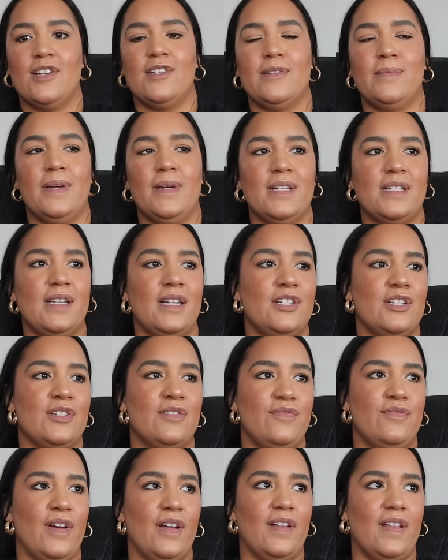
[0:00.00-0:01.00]
just because I
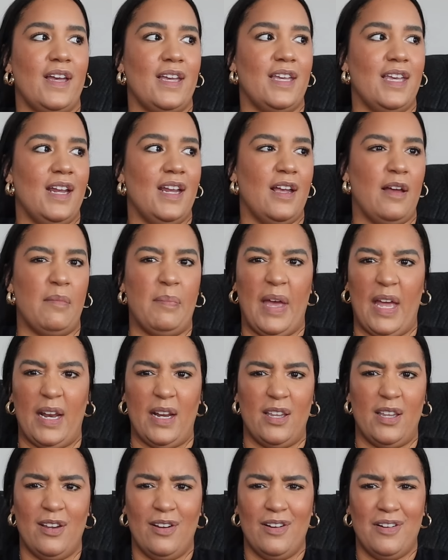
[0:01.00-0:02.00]
just felt like getting a
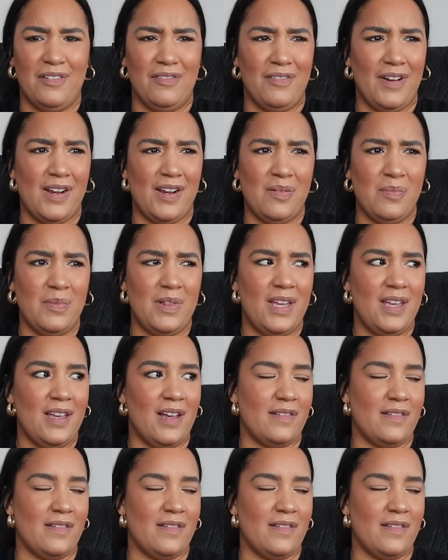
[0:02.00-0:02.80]
pedicure randomly.